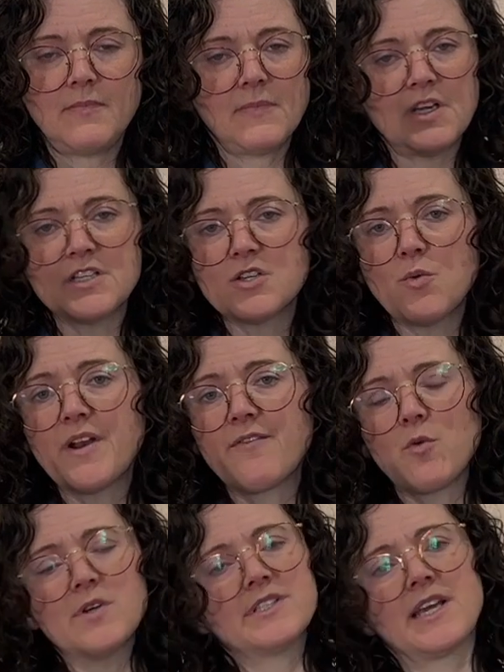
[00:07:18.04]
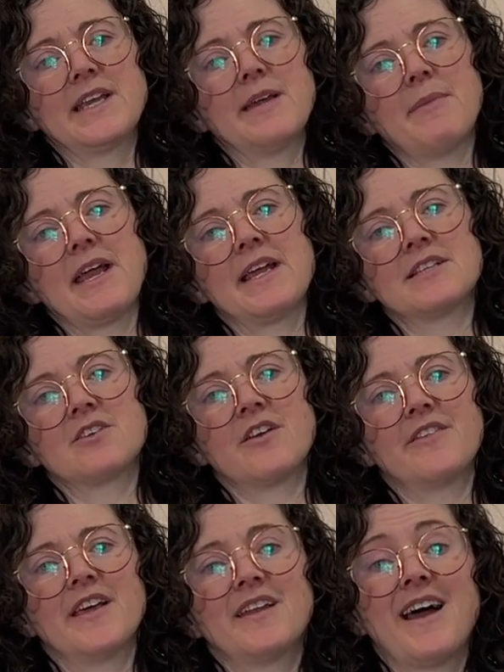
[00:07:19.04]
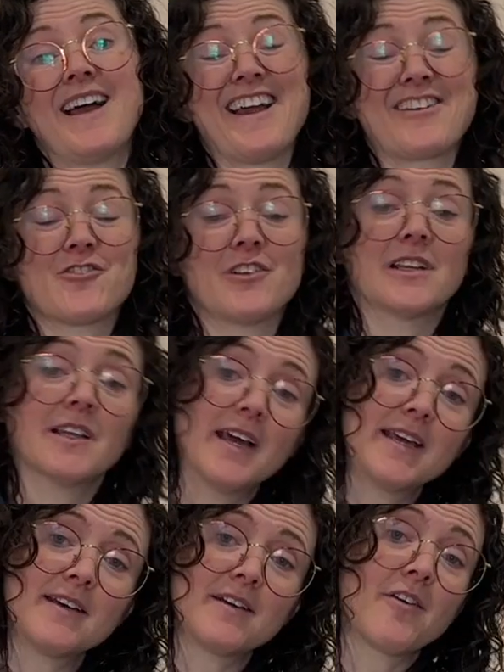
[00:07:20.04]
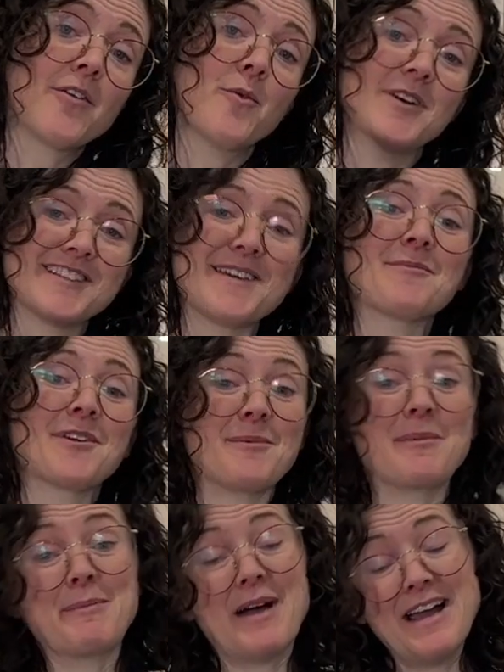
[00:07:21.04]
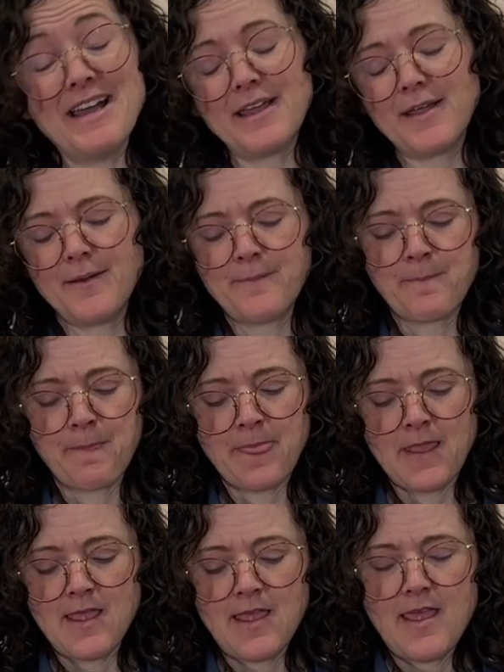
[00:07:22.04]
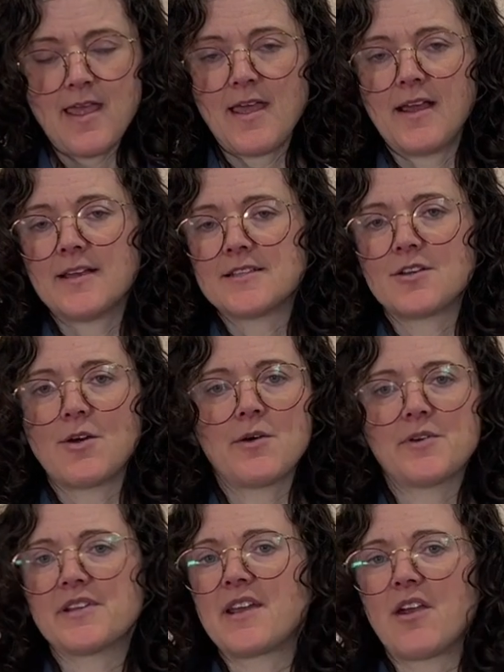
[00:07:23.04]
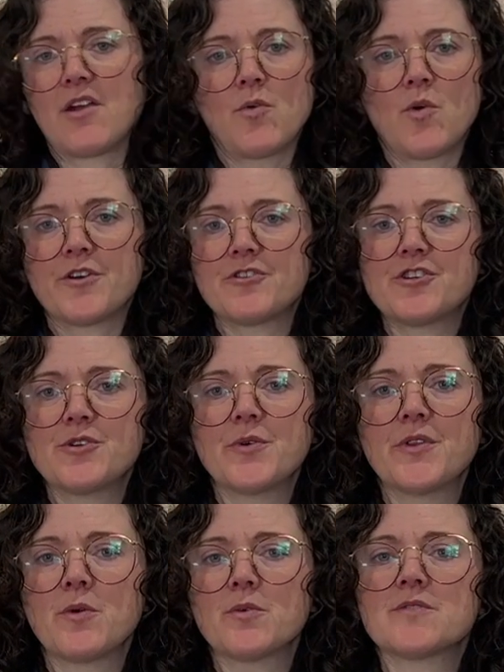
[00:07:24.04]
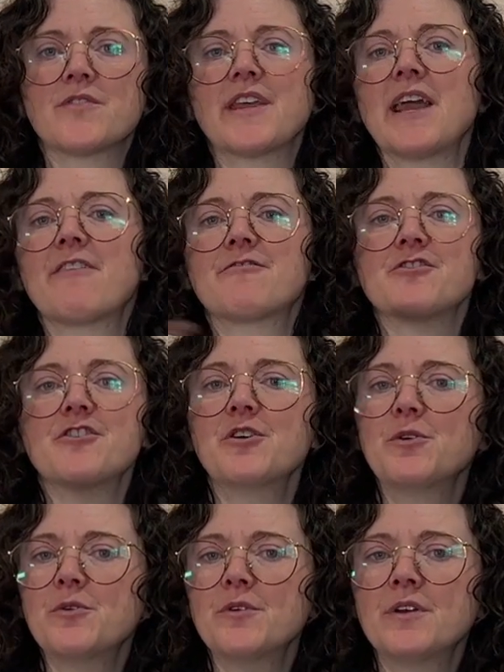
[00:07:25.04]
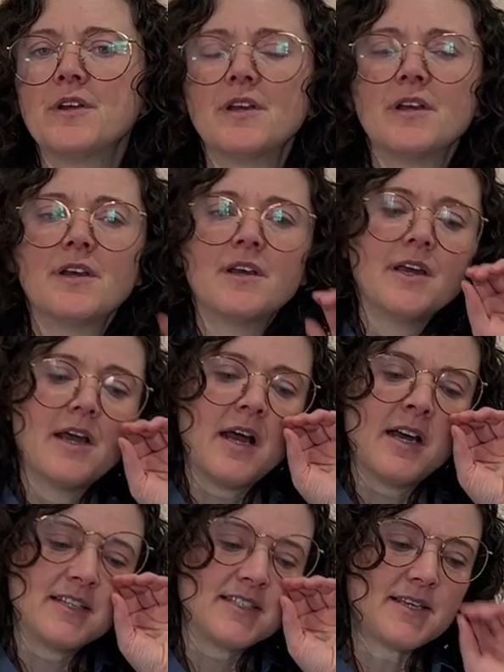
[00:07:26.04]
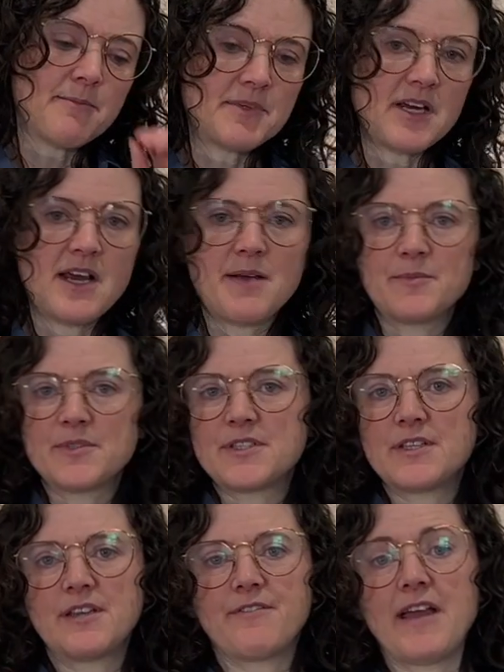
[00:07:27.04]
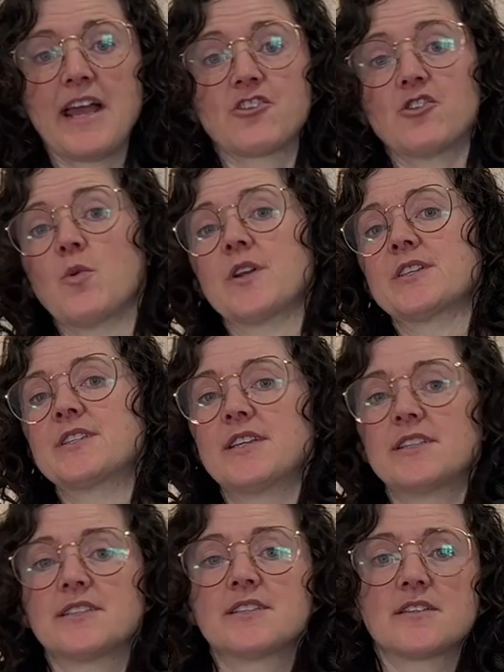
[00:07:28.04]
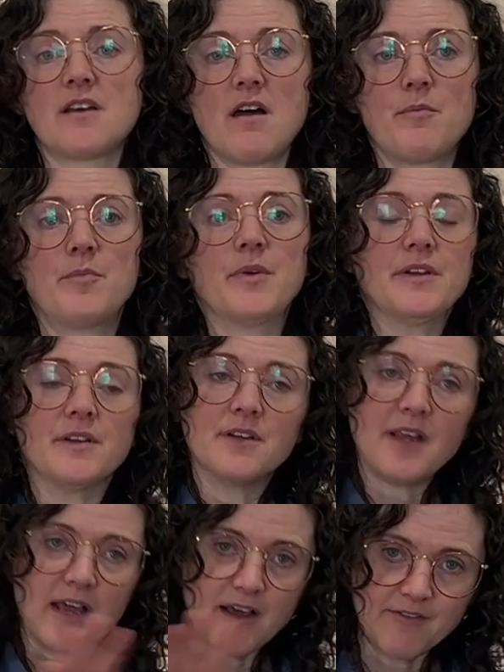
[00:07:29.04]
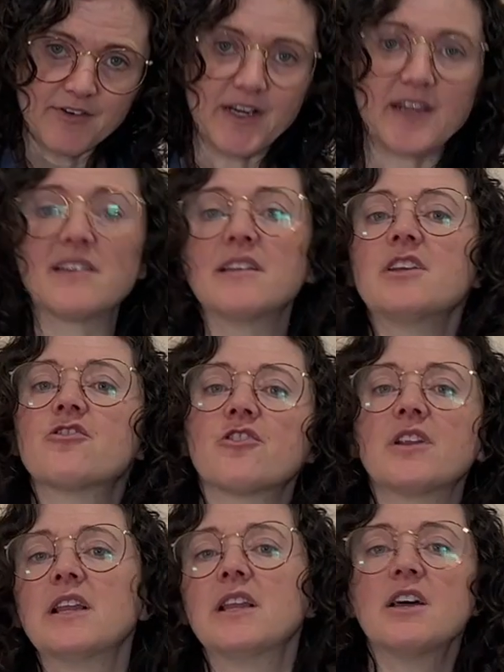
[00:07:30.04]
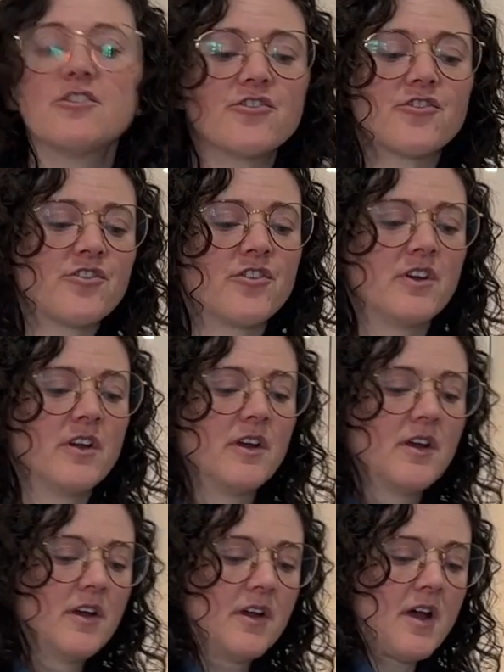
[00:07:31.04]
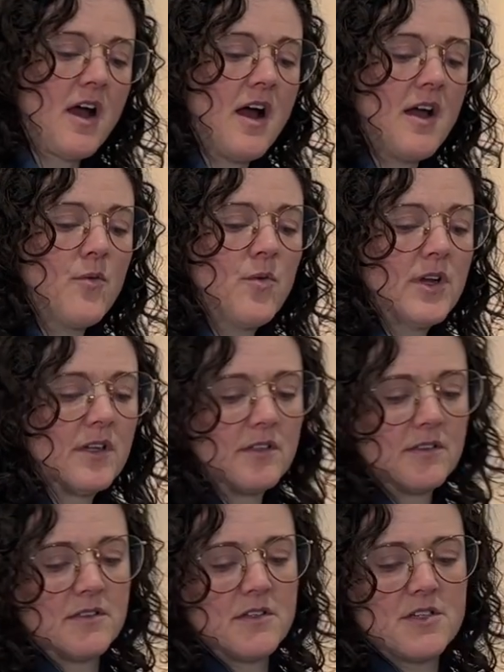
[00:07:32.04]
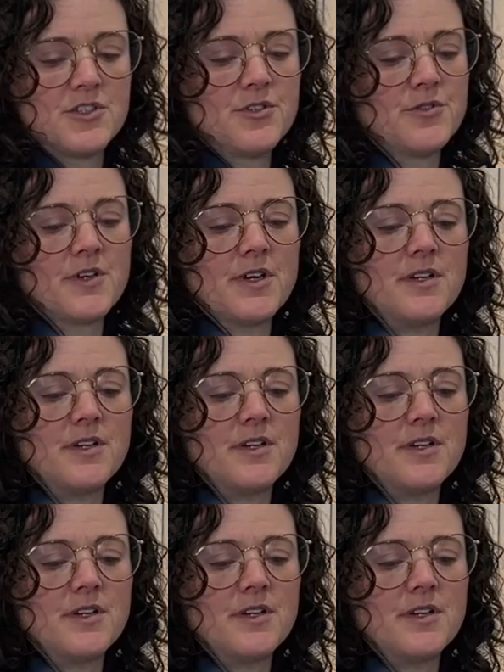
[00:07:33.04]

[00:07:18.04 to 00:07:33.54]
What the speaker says: So whatever ones I can get my hands on that I actually like are the ones I'm going to be buying. So I always carry 1 or 2 of those for the afternoon. Sometimes, if I actually want to sit and stop and have a nice leisurely lunch, I will do the